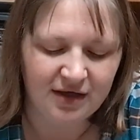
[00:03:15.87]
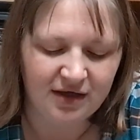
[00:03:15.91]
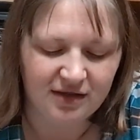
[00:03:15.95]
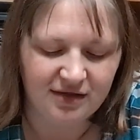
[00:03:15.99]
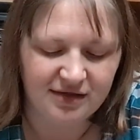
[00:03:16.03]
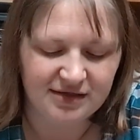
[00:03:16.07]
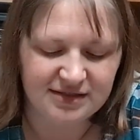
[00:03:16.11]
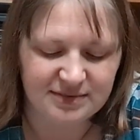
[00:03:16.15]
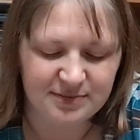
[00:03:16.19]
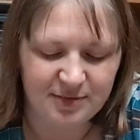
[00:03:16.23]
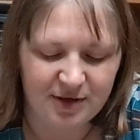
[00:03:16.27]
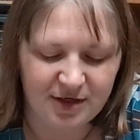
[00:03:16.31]

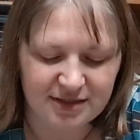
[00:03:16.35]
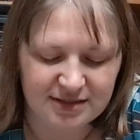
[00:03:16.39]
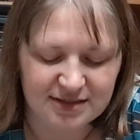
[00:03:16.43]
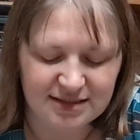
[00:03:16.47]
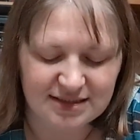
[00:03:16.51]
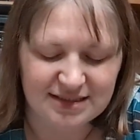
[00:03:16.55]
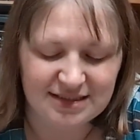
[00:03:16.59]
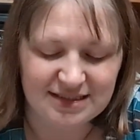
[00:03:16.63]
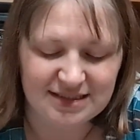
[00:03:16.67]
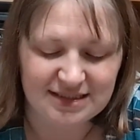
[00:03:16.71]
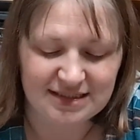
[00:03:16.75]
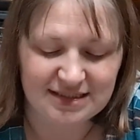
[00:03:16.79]
This box
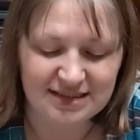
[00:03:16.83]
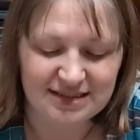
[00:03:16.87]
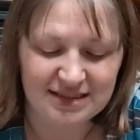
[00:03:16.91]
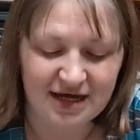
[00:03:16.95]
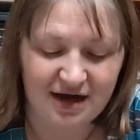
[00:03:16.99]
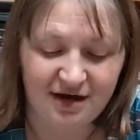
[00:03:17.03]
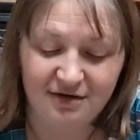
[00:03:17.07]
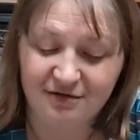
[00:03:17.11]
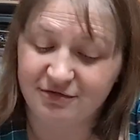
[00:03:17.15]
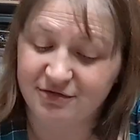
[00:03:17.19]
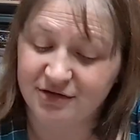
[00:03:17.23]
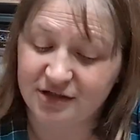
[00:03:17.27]
contains
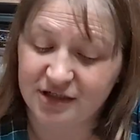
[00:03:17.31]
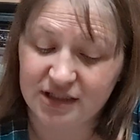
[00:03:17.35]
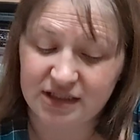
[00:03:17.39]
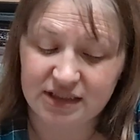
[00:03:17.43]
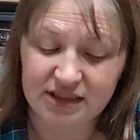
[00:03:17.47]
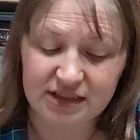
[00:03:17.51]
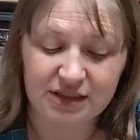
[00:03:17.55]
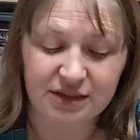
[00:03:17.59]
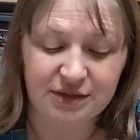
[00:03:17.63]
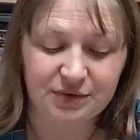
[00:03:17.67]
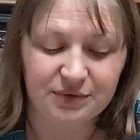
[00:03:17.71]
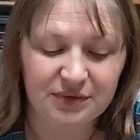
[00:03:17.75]

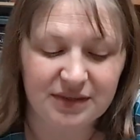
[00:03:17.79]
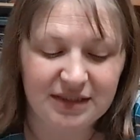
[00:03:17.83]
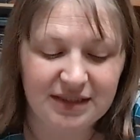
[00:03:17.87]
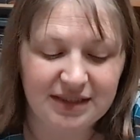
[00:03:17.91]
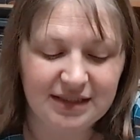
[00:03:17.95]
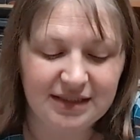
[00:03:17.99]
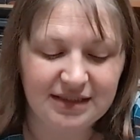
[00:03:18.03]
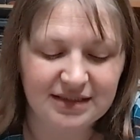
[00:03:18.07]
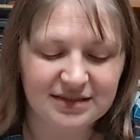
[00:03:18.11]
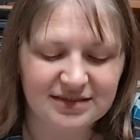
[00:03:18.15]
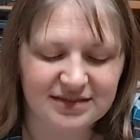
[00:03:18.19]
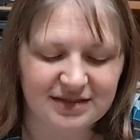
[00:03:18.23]
everything you
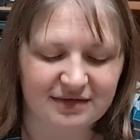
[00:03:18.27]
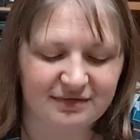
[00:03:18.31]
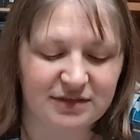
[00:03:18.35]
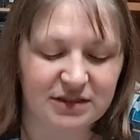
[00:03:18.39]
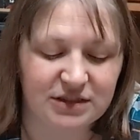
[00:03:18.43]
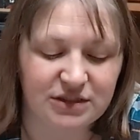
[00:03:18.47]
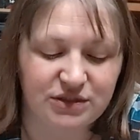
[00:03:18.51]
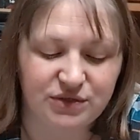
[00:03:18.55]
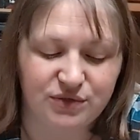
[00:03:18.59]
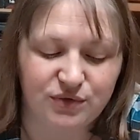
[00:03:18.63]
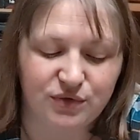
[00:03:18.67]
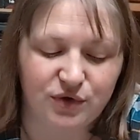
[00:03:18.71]
need,
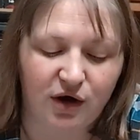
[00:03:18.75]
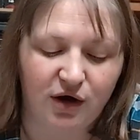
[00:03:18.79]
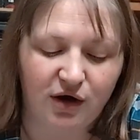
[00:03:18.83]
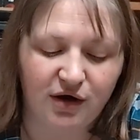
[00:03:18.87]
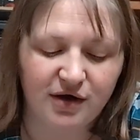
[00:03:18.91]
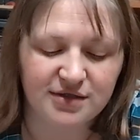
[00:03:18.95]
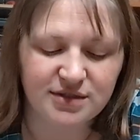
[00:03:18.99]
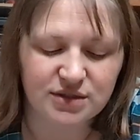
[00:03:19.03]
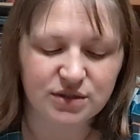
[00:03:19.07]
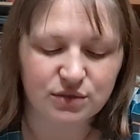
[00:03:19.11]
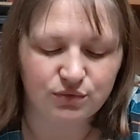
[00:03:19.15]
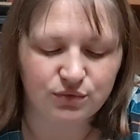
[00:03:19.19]
72
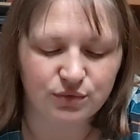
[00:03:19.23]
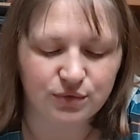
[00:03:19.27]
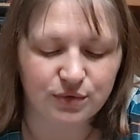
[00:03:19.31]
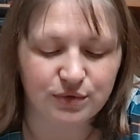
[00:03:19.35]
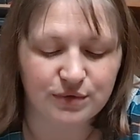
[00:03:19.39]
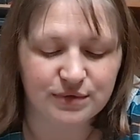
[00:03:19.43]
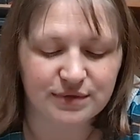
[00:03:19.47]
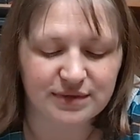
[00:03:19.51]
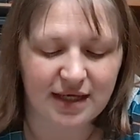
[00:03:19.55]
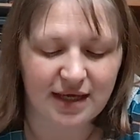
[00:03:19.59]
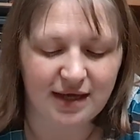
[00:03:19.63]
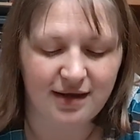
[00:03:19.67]
cards,
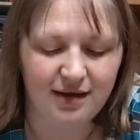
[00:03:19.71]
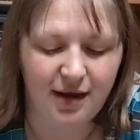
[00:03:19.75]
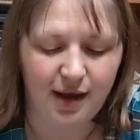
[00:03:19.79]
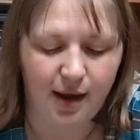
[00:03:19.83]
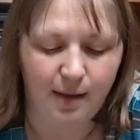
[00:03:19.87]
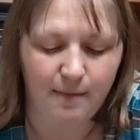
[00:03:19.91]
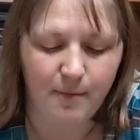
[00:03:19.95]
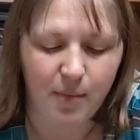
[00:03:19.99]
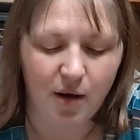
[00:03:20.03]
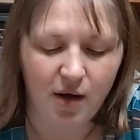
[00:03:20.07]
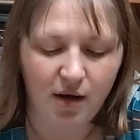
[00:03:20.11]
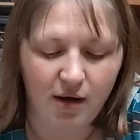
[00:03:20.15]
rules, and a
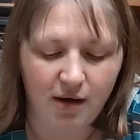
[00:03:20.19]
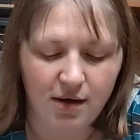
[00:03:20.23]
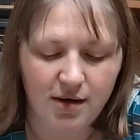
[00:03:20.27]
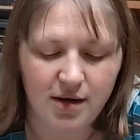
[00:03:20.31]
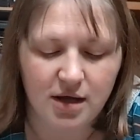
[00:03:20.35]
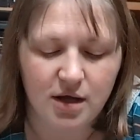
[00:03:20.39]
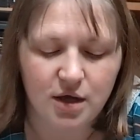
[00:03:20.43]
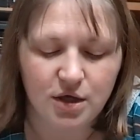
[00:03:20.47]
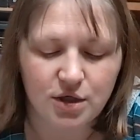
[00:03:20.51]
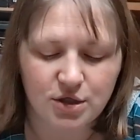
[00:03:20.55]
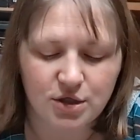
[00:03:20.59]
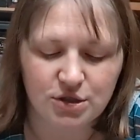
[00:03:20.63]

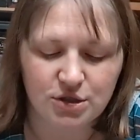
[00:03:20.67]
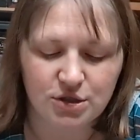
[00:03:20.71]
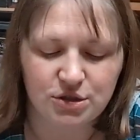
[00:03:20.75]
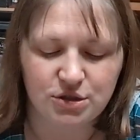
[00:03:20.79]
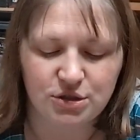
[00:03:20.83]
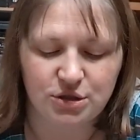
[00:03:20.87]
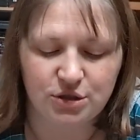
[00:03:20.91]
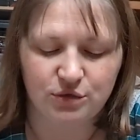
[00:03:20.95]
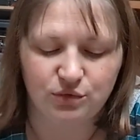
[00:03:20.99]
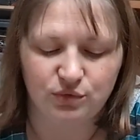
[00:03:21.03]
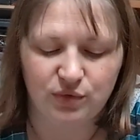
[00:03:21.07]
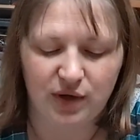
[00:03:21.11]
pawn
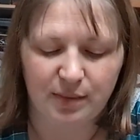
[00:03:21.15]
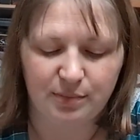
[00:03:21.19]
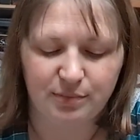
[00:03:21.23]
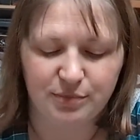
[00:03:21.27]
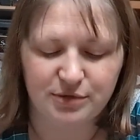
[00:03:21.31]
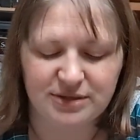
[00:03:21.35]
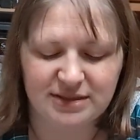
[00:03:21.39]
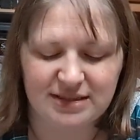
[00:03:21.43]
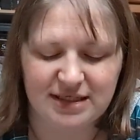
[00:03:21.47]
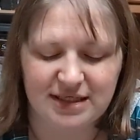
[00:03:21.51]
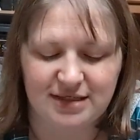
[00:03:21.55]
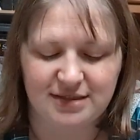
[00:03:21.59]
to
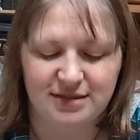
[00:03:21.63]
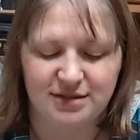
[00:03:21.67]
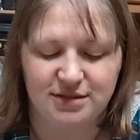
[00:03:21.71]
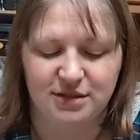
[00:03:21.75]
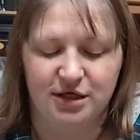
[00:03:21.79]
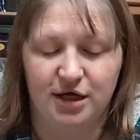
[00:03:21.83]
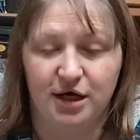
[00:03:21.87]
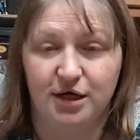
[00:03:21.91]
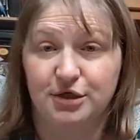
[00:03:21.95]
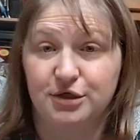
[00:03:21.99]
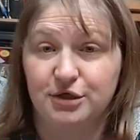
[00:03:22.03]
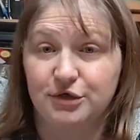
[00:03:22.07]
represent
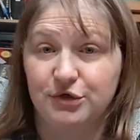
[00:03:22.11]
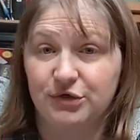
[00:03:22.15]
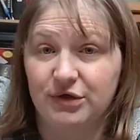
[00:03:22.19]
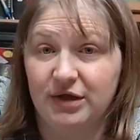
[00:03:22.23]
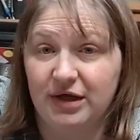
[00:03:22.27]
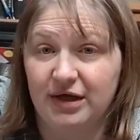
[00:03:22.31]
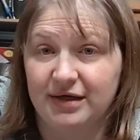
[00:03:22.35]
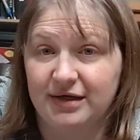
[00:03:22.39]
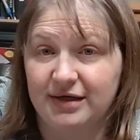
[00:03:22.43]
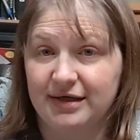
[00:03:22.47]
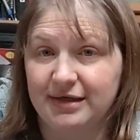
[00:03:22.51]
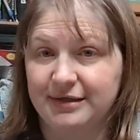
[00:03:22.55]
Dr.
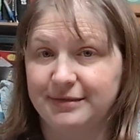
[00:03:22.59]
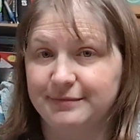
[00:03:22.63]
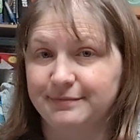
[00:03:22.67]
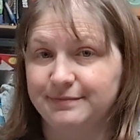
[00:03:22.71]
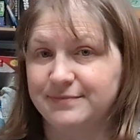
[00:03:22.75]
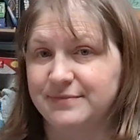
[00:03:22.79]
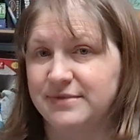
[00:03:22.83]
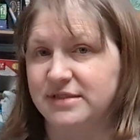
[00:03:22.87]
Lucky.